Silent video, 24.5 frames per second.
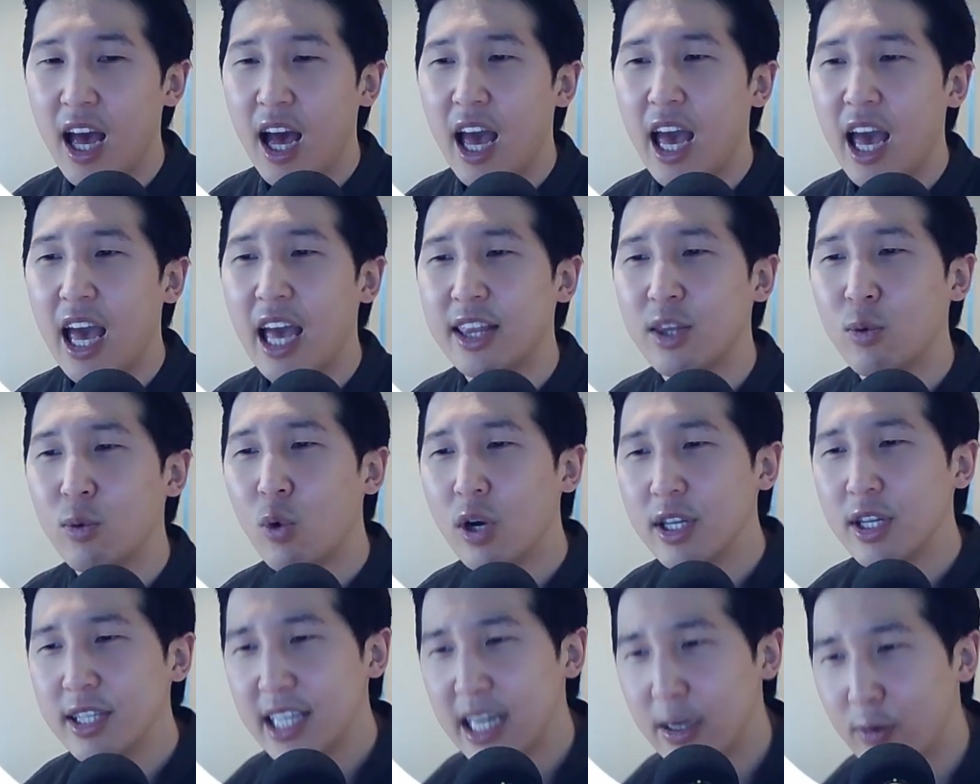And the
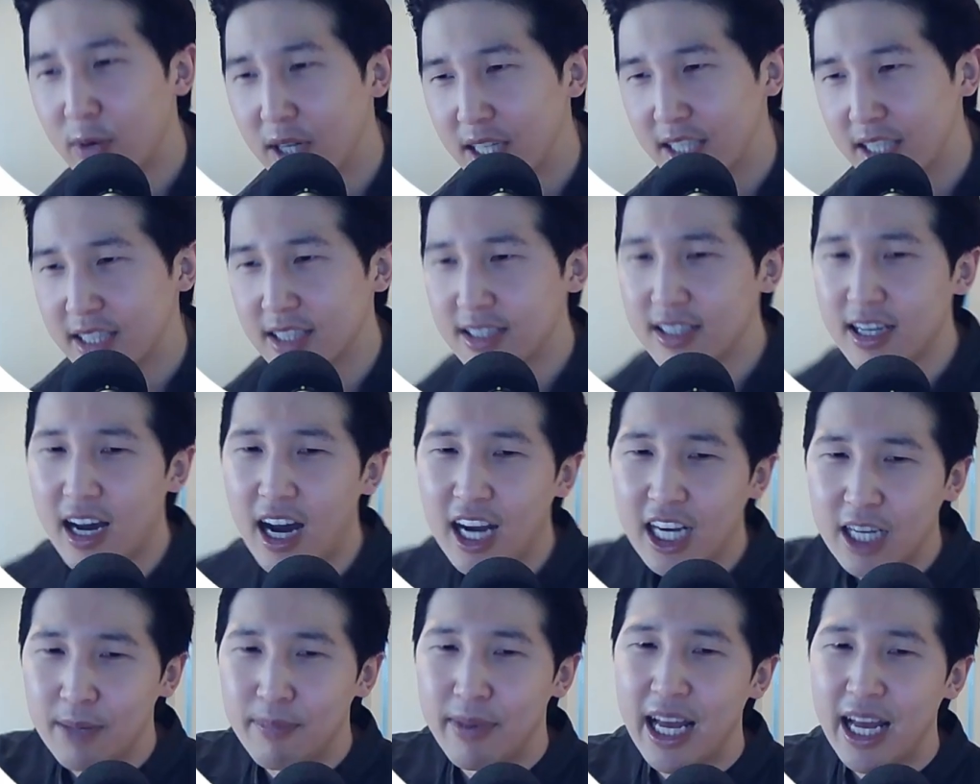one that I wanted to
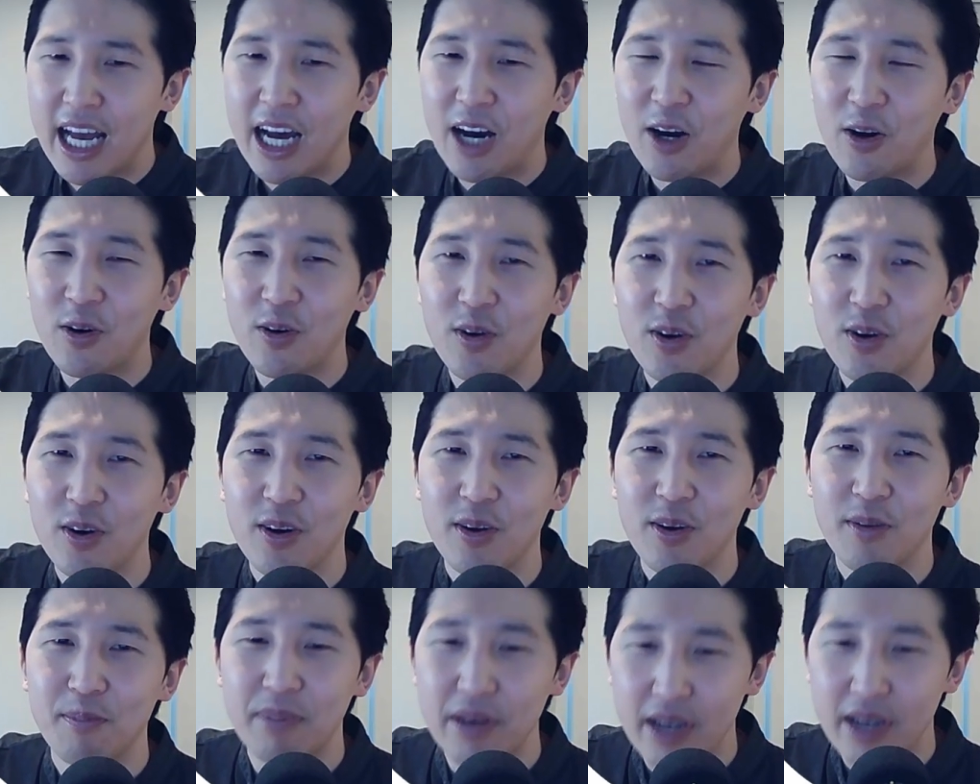talk about
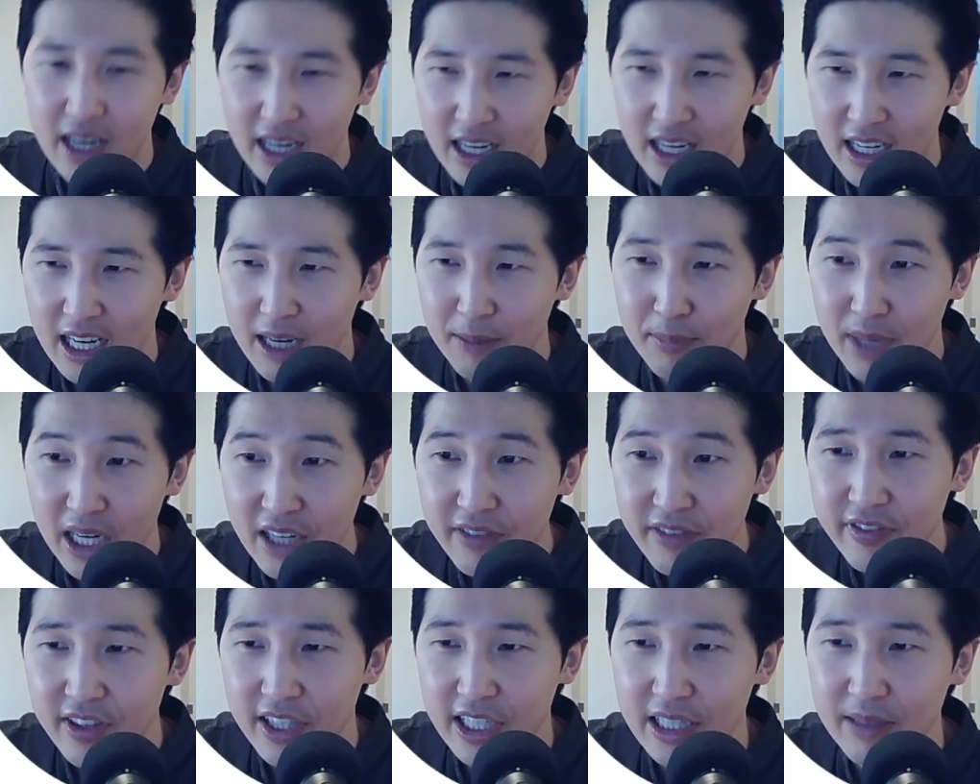
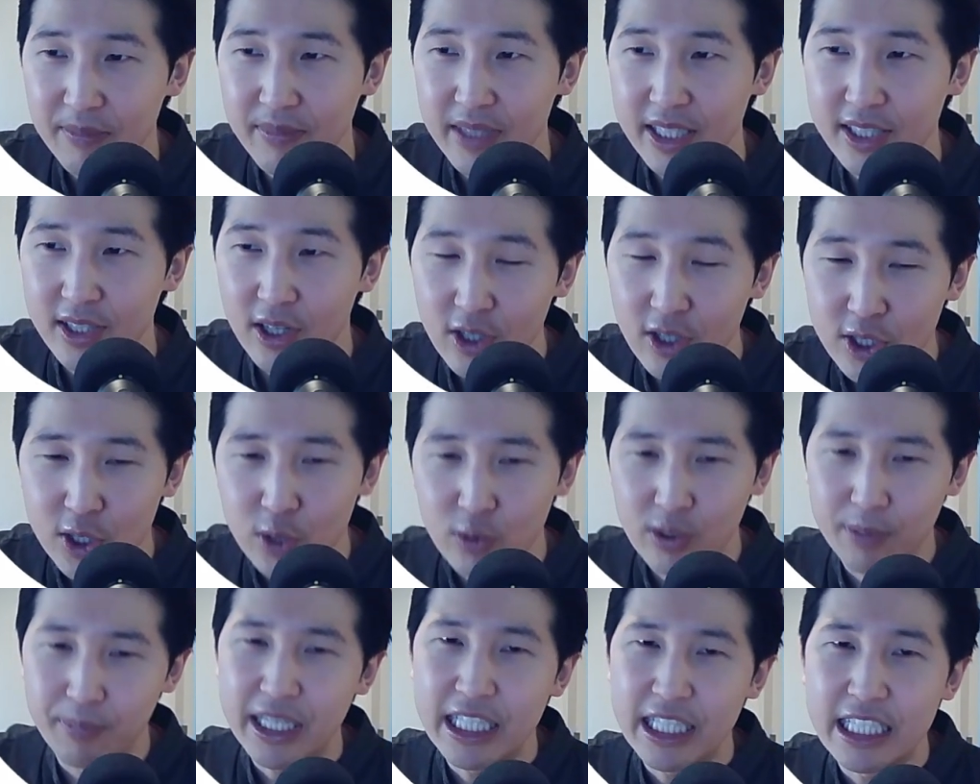above them is also
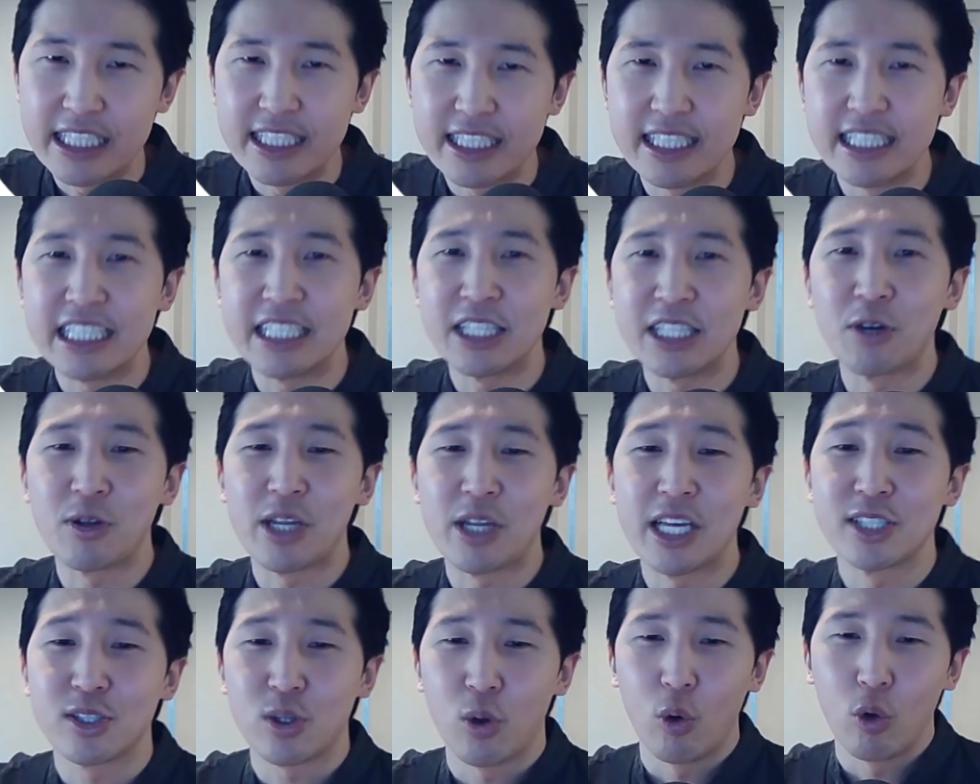a BDC known
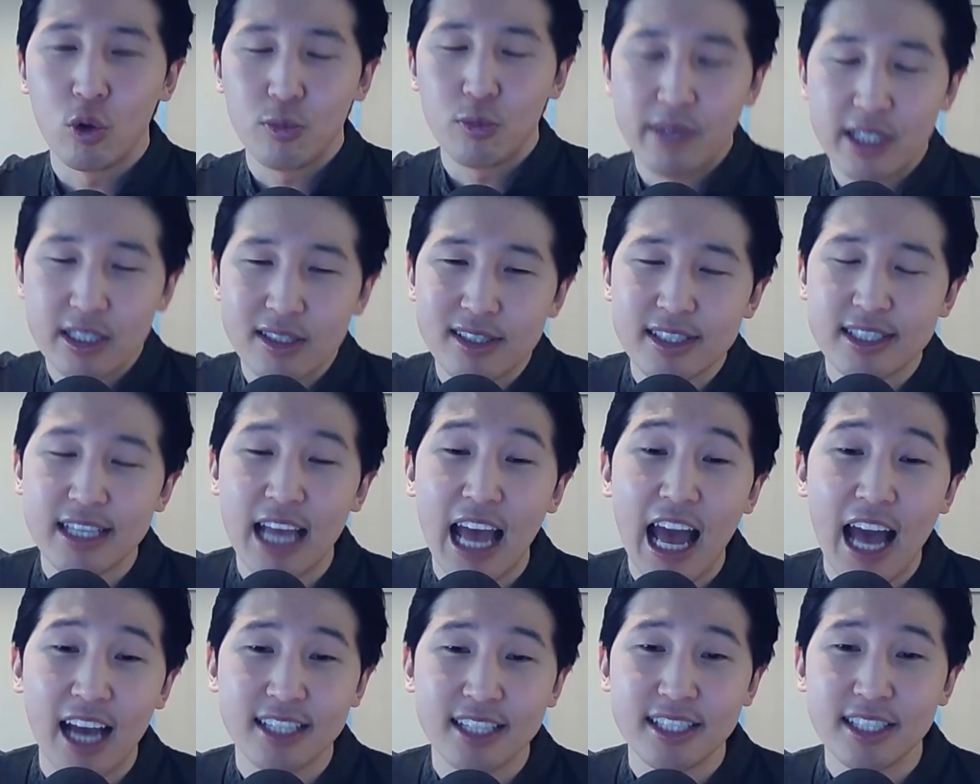as Goldman
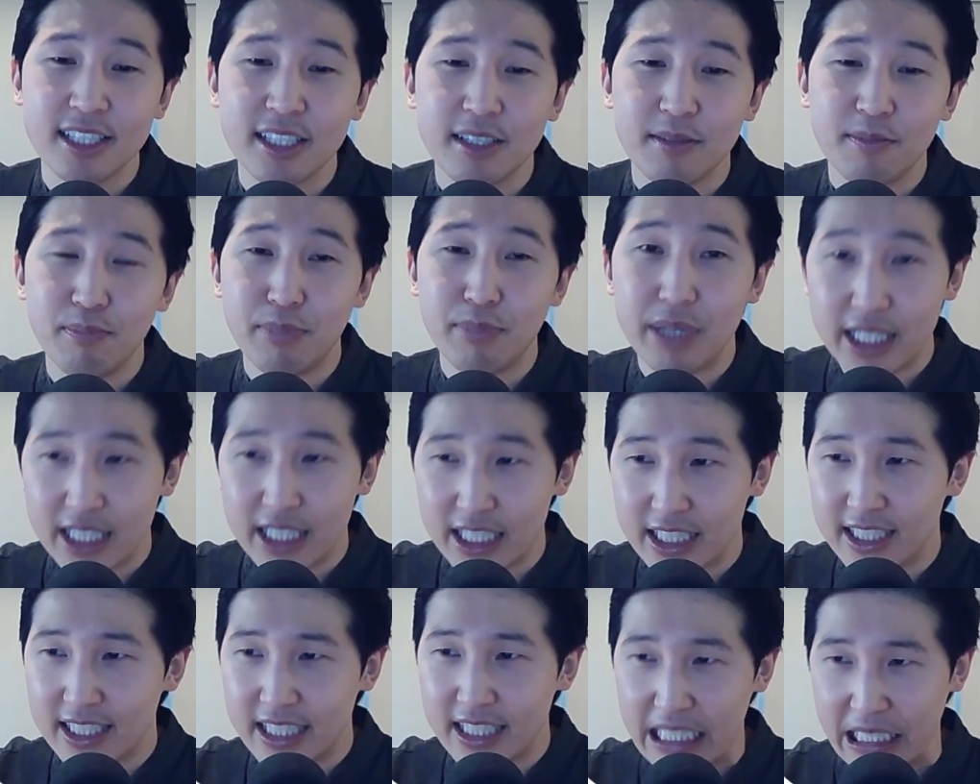Sachs
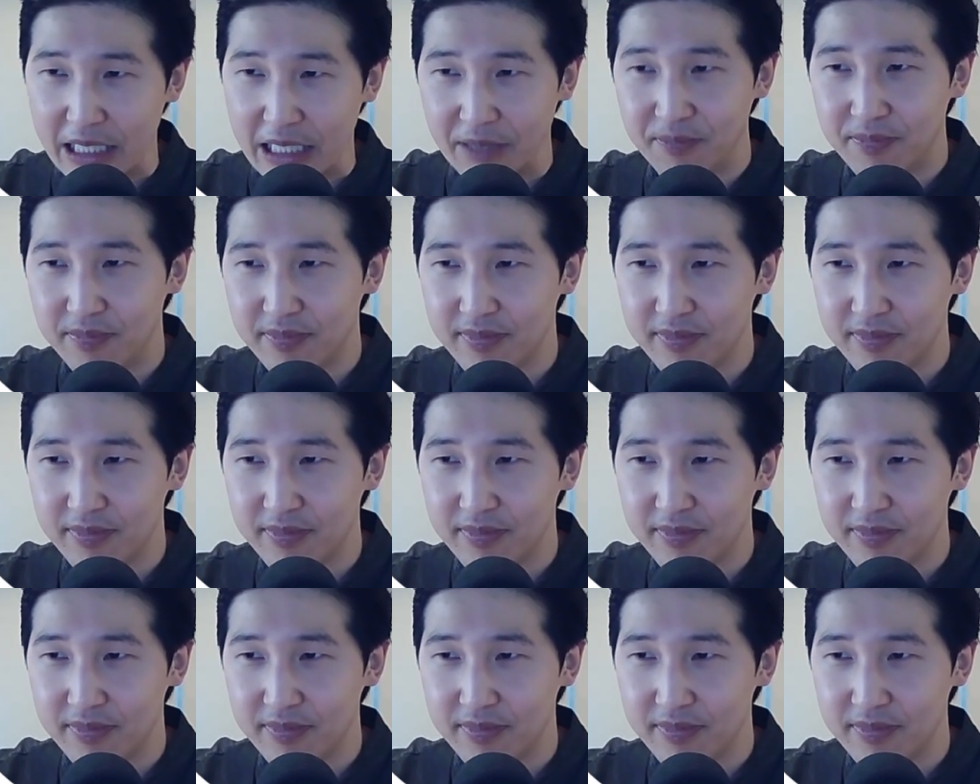BDC.